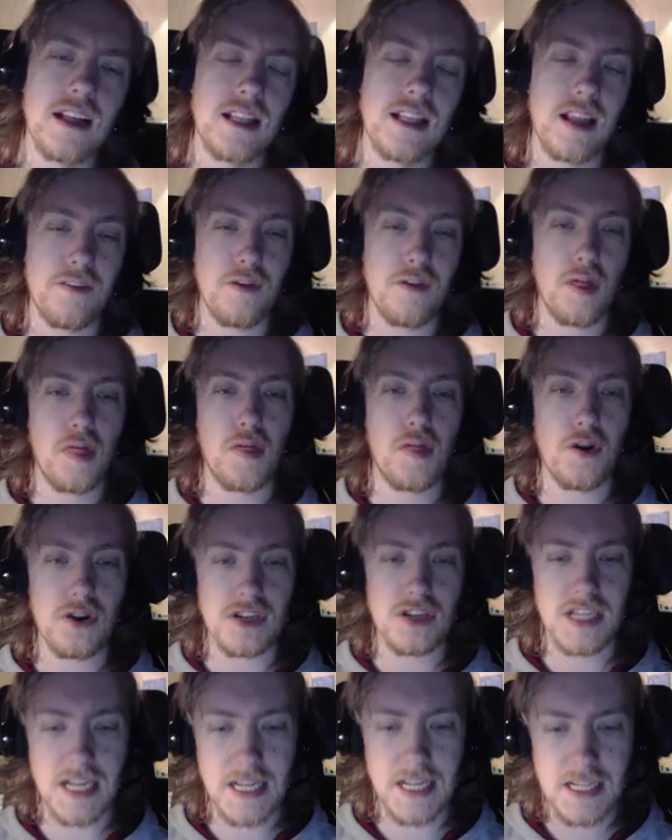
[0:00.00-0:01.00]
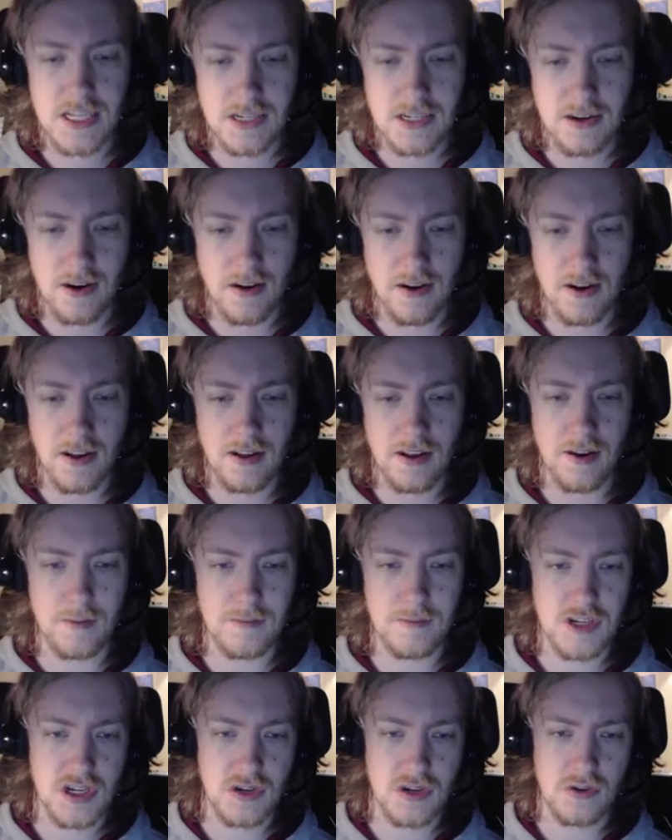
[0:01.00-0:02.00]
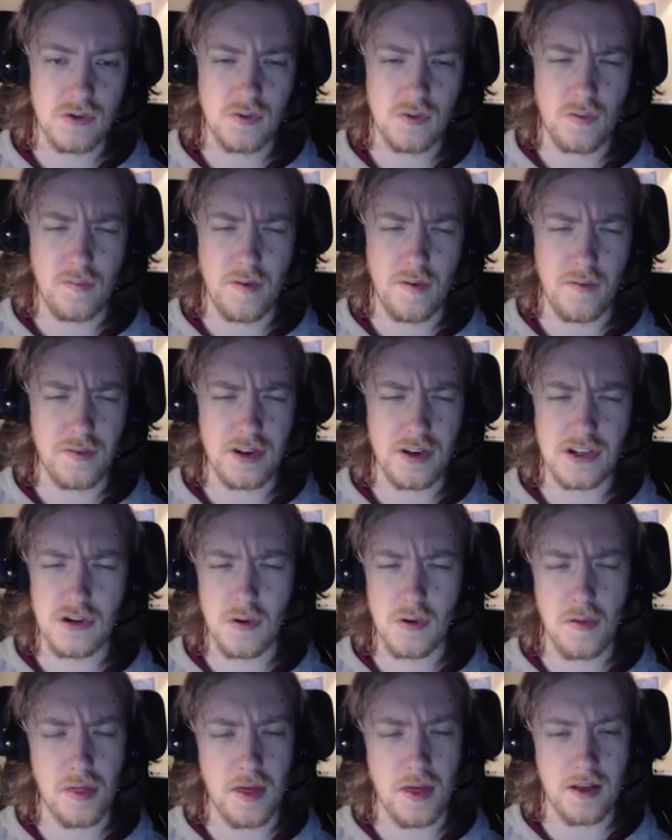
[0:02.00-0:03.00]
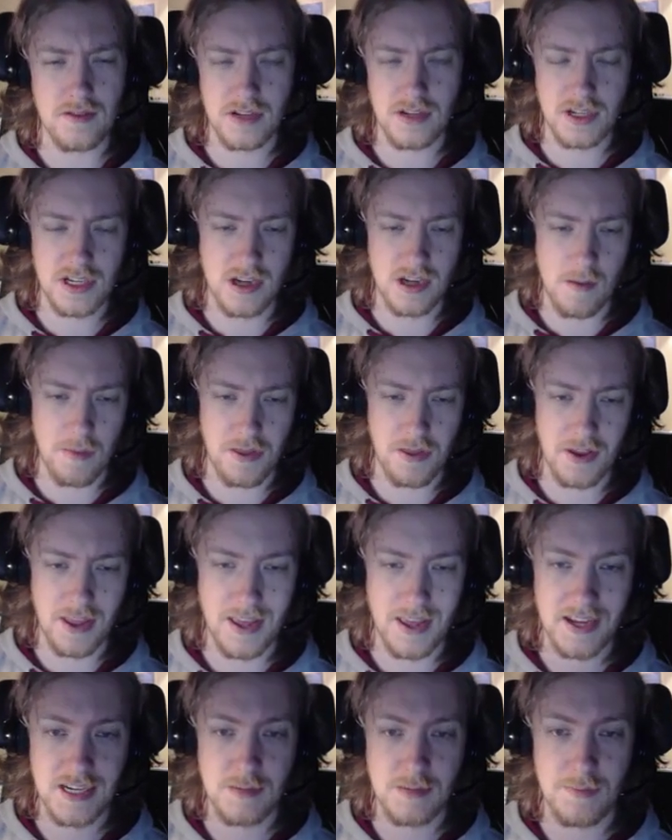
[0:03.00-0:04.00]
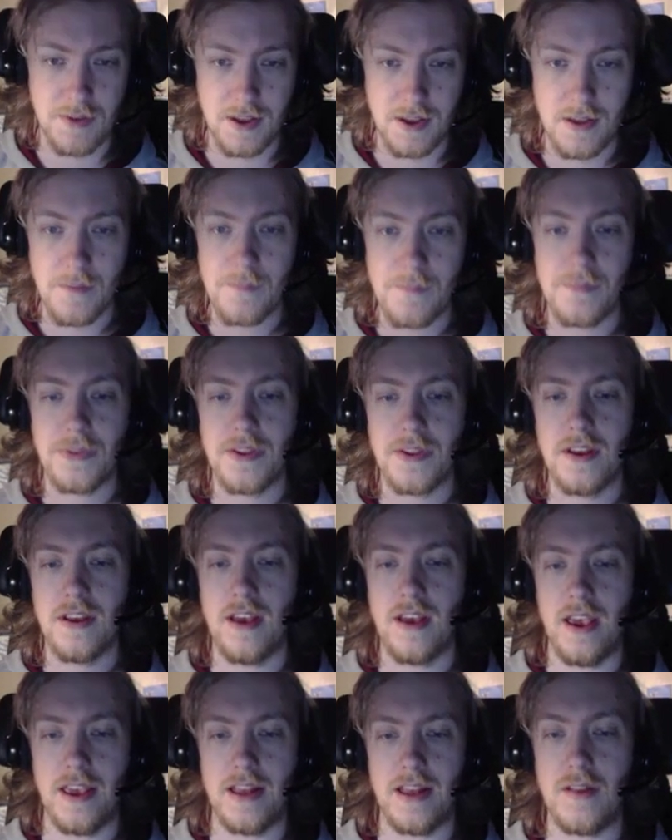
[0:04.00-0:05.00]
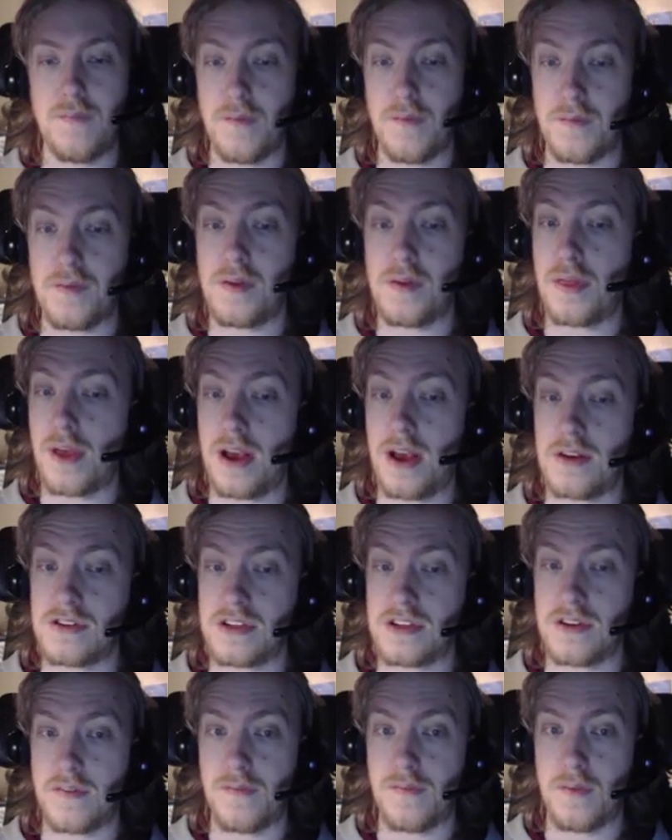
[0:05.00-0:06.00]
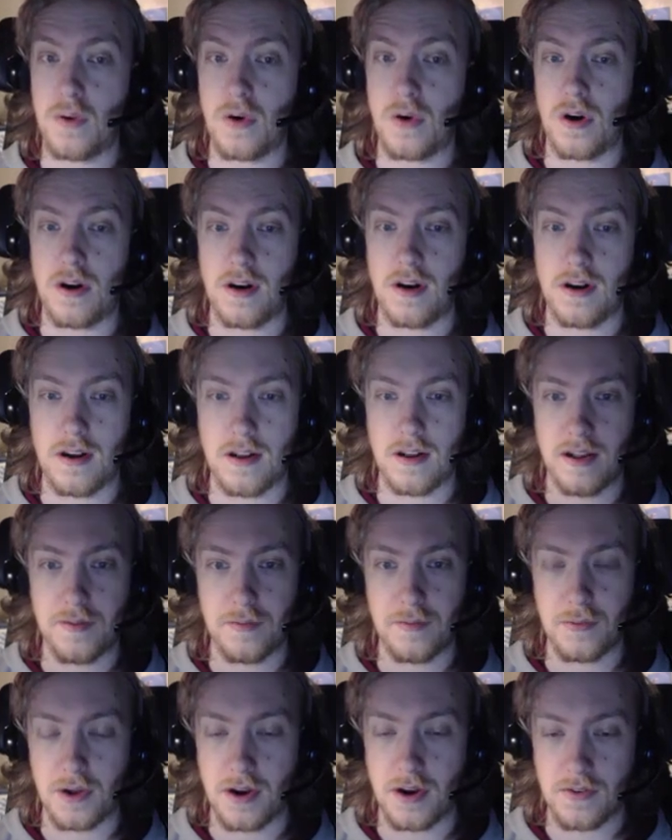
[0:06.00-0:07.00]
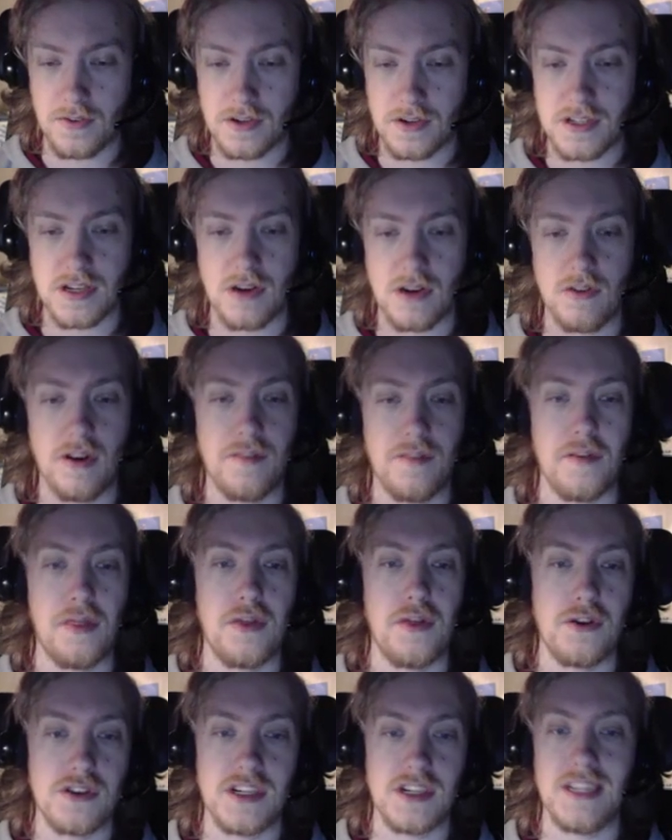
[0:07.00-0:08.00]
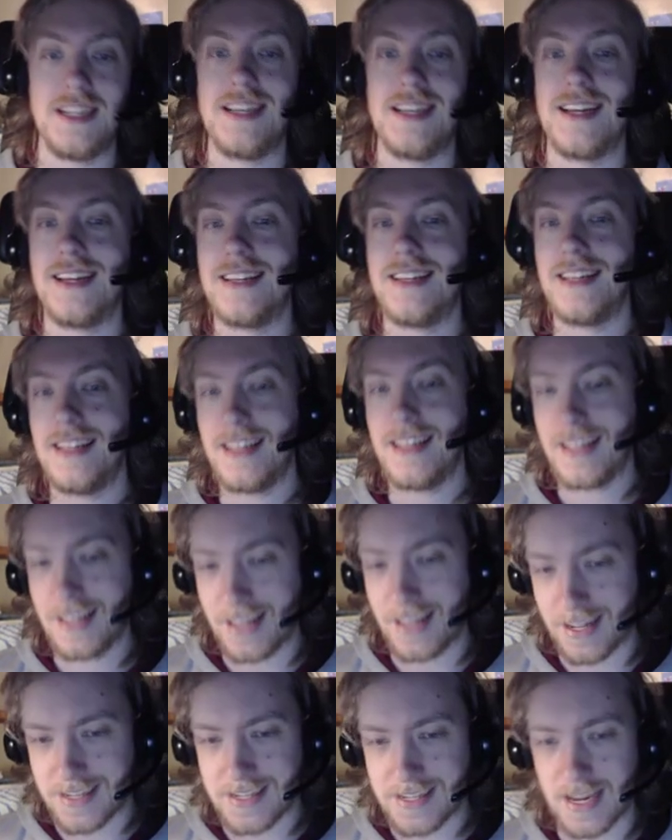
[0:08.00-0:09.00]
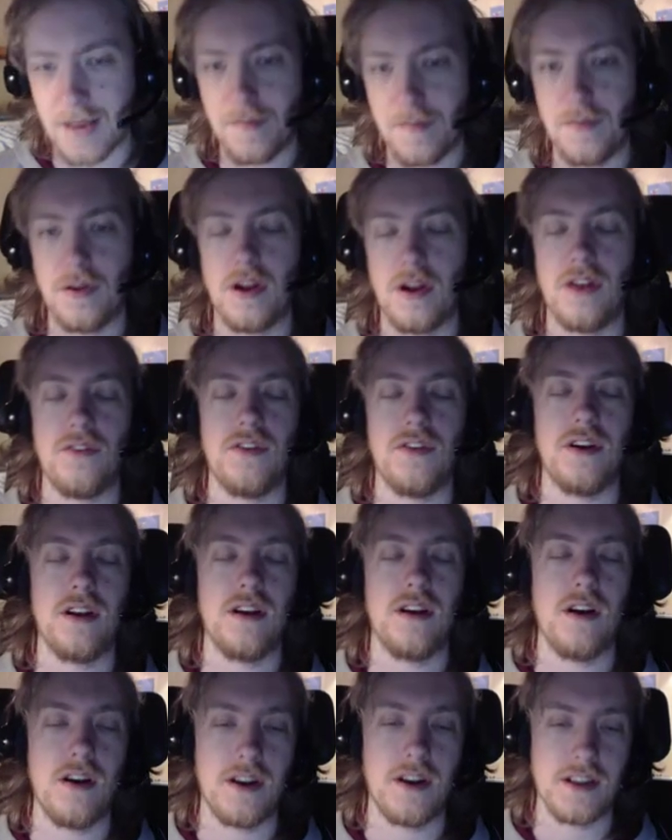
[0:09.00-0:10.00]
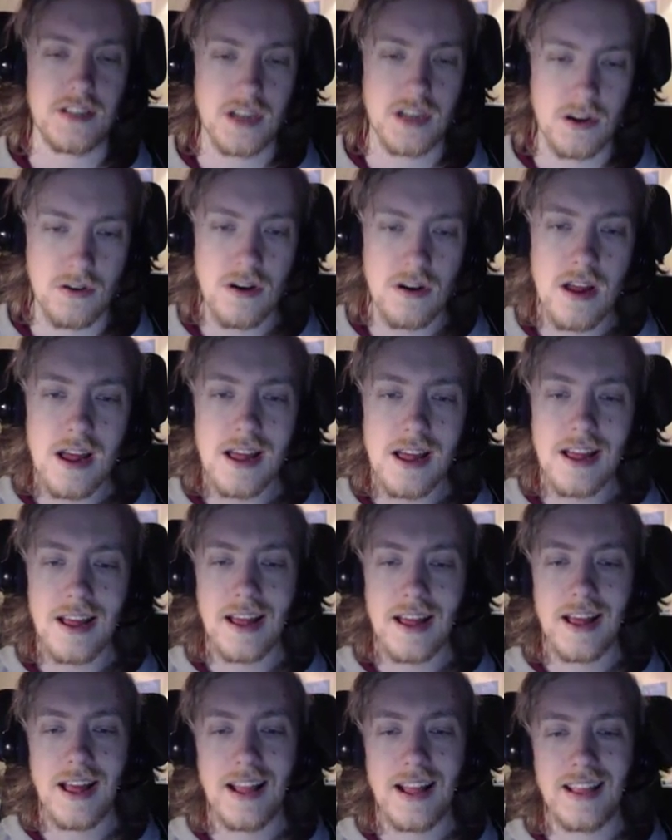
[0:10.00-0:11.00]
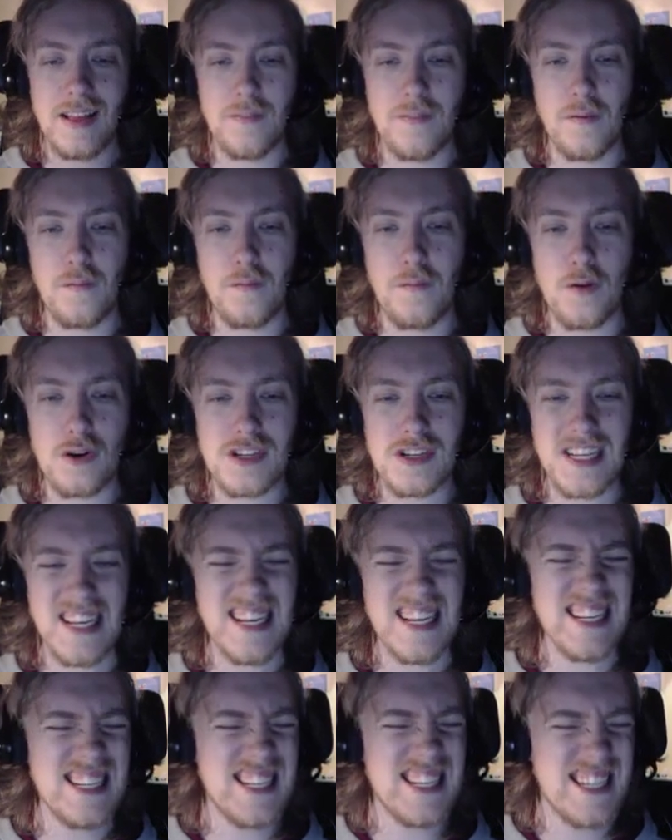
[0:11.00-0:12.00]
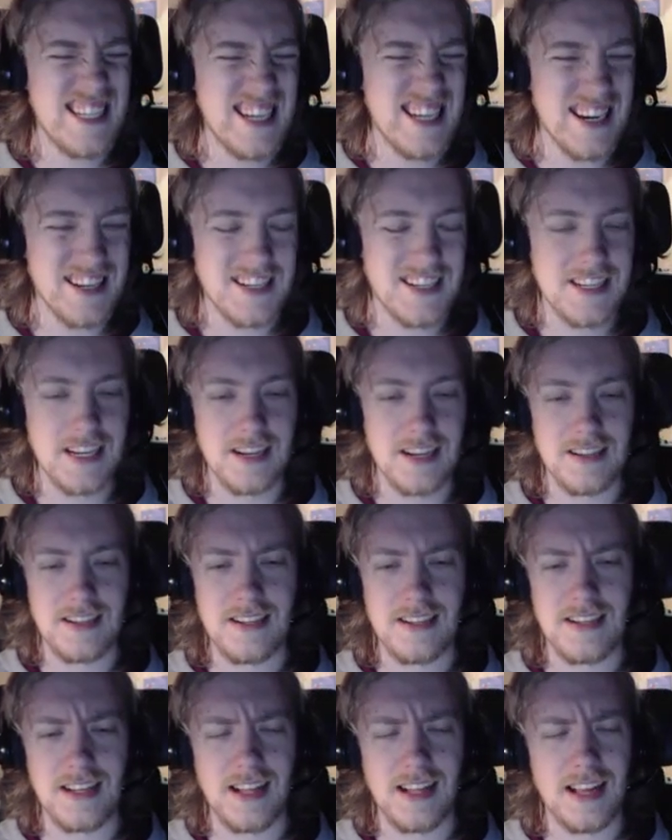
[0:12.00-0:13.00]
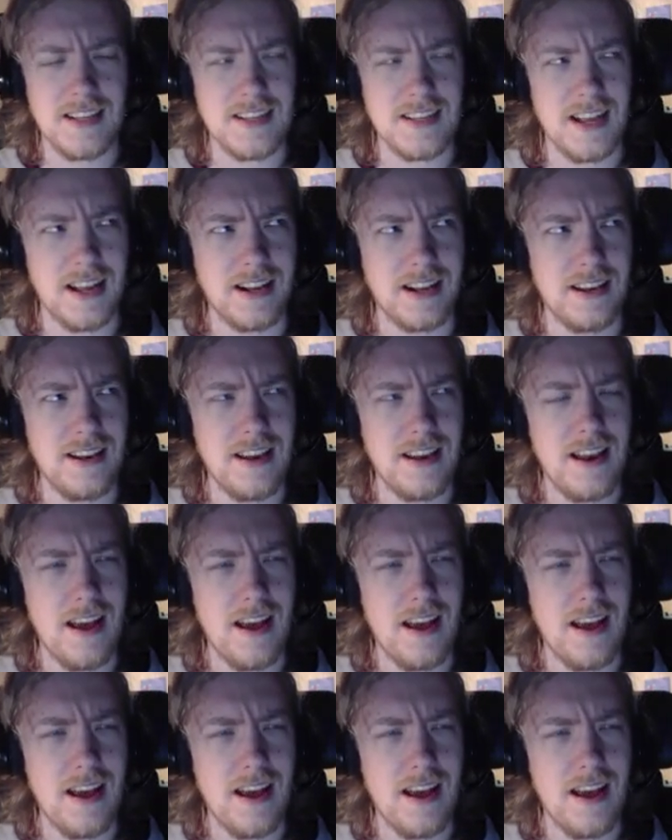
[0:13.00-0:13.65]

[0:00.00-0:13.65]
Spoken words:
The level 13 Starly comes to 52,000 something EXP, and you need 50,000 for level 100. So level 13 gets to level 100 on its own. Level 14 just doesn't. It gets to like